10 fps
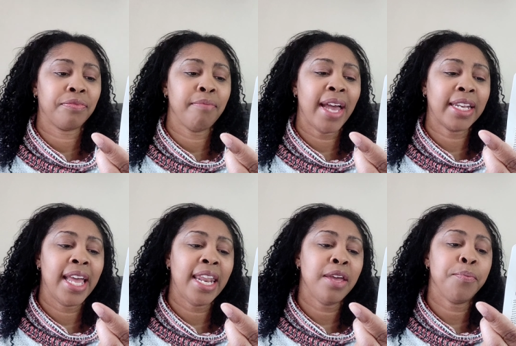
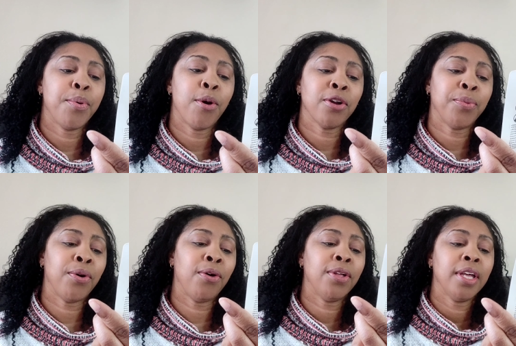Magnetic,
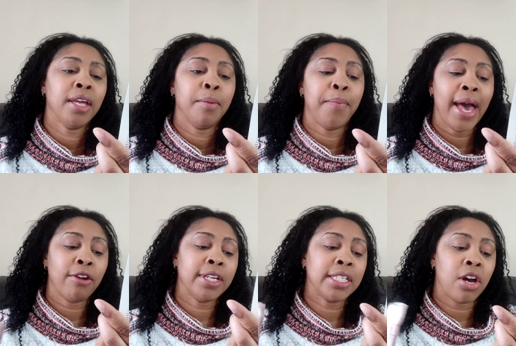portable,
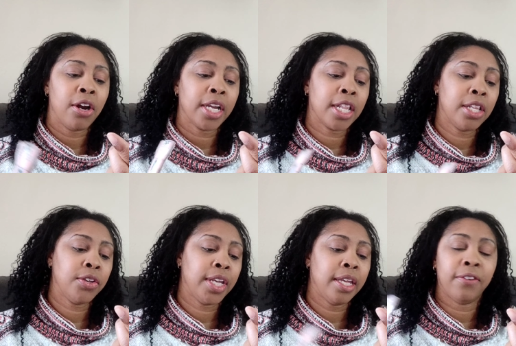batteries are
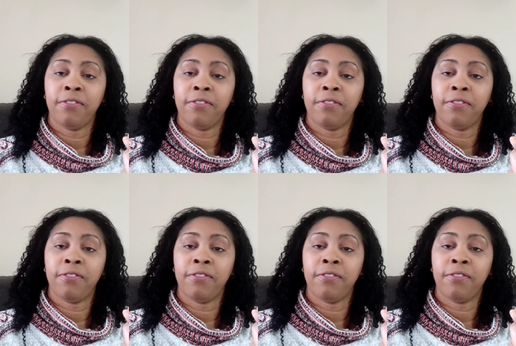included.